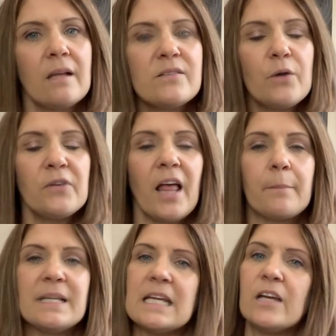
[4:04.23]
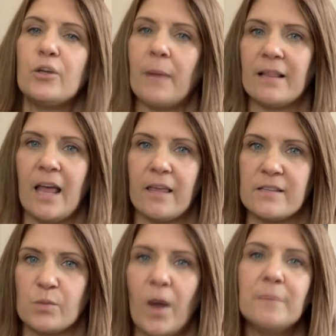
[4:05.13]
So if you like Madea, you might like
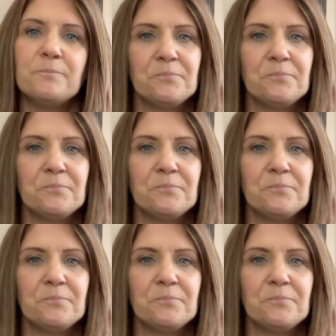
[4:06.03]
this one.